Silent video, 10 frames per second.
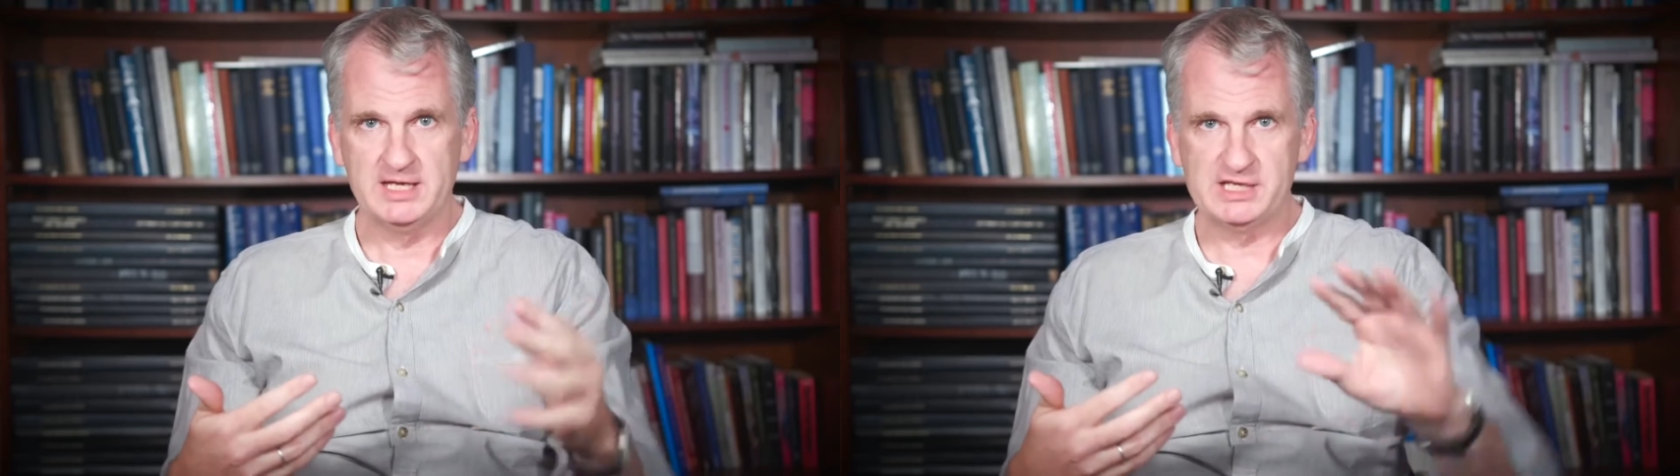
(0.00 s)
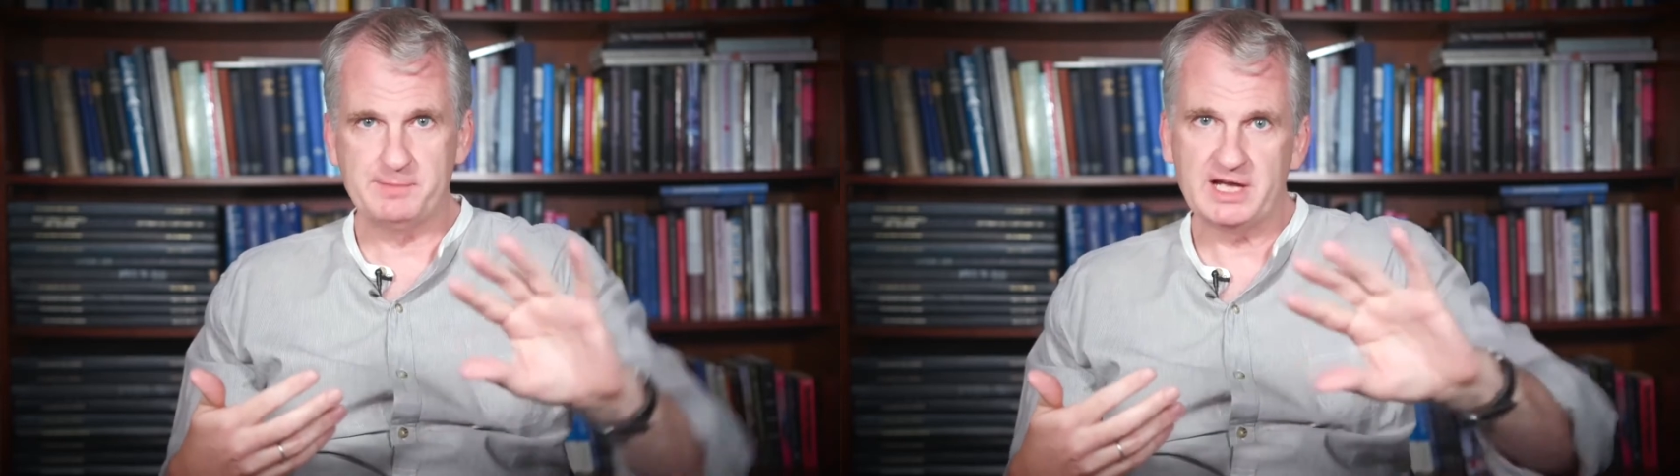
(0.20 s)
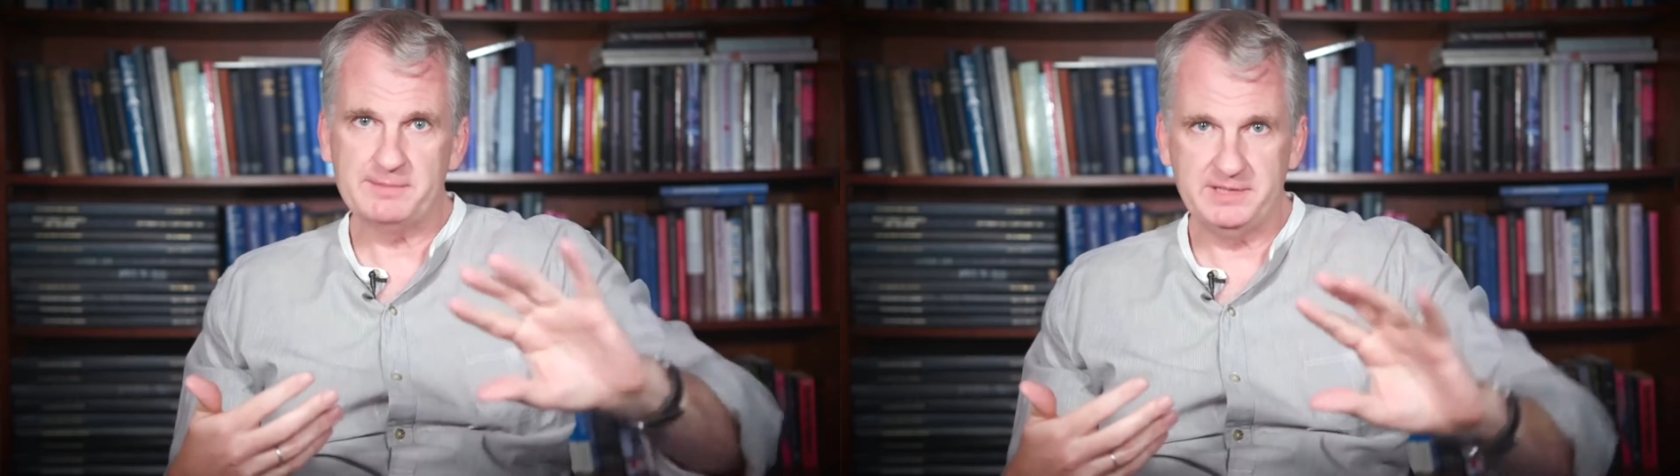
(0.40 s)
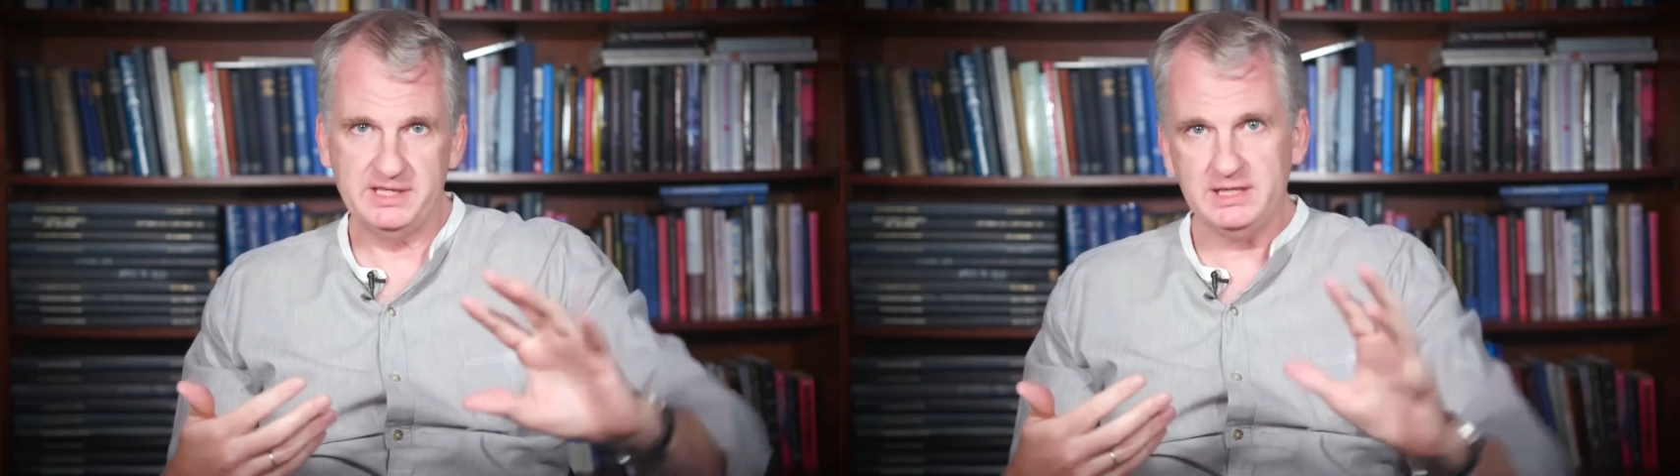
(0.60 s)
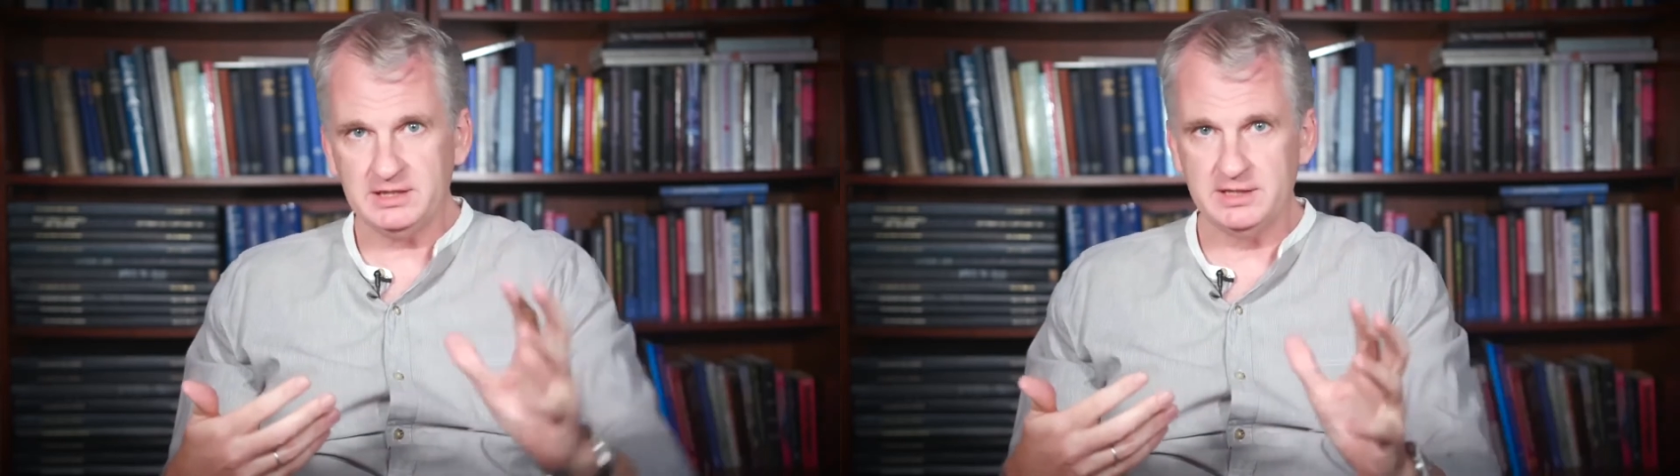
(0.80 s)
is by
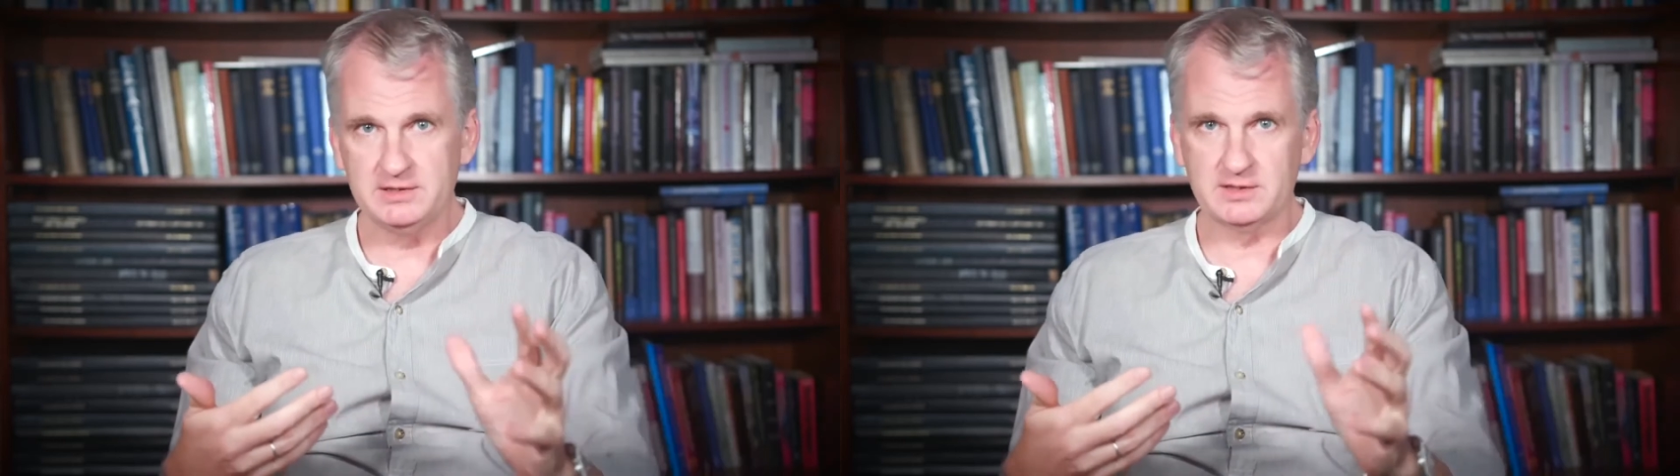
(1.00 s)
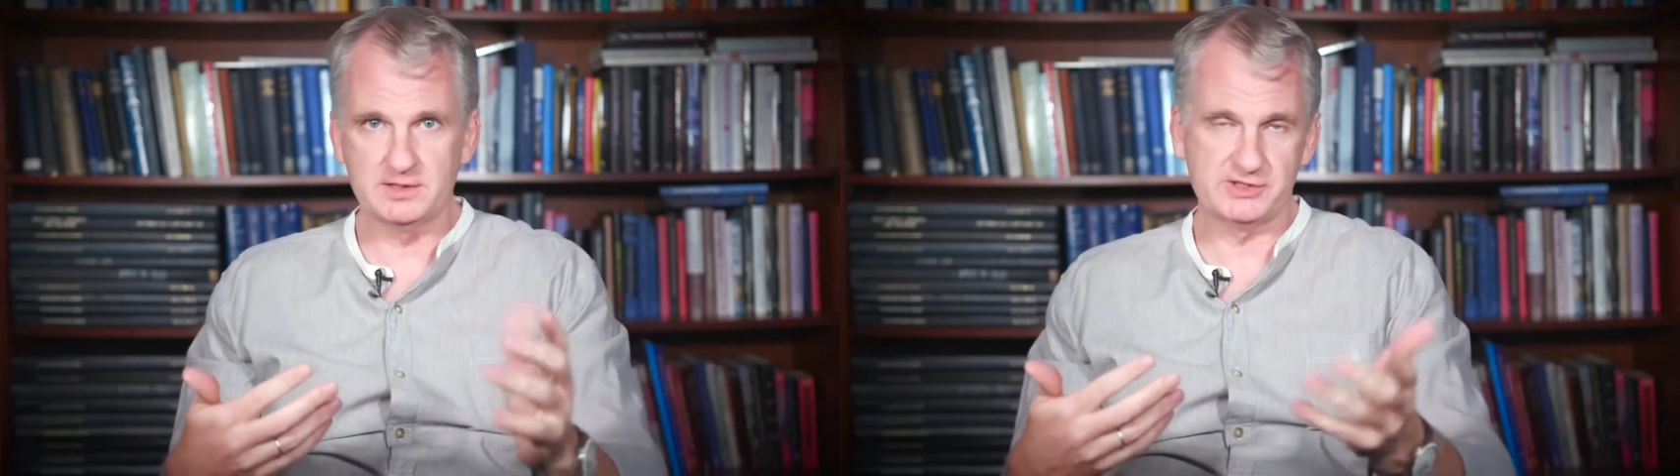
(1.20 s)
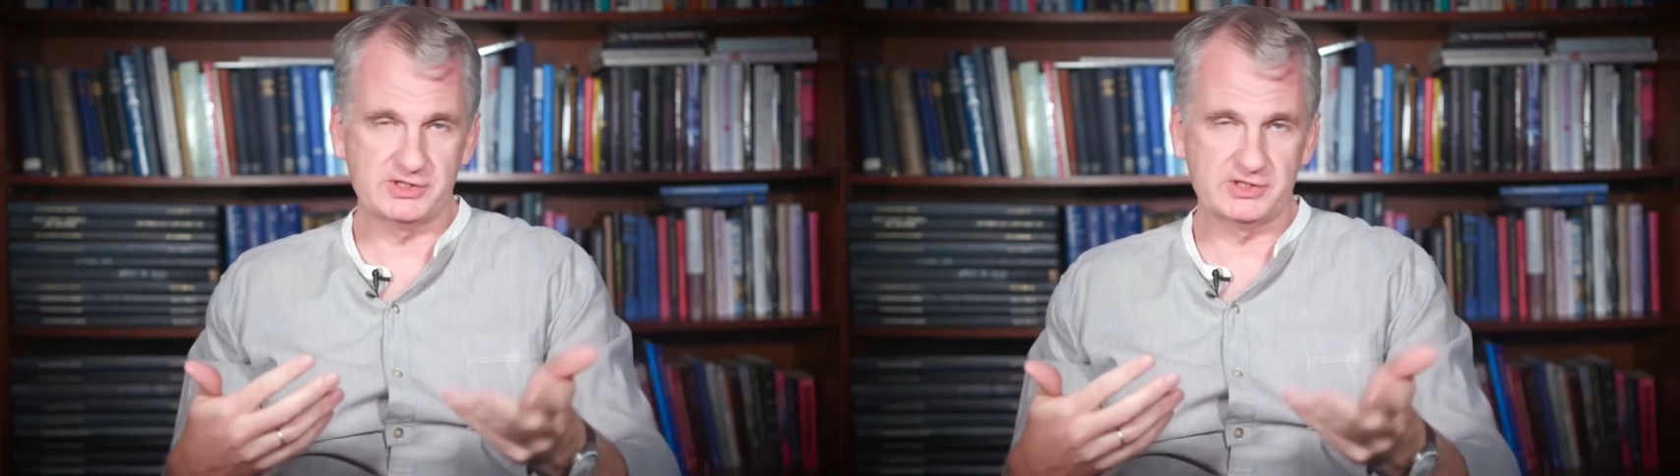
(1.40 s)
appealing to this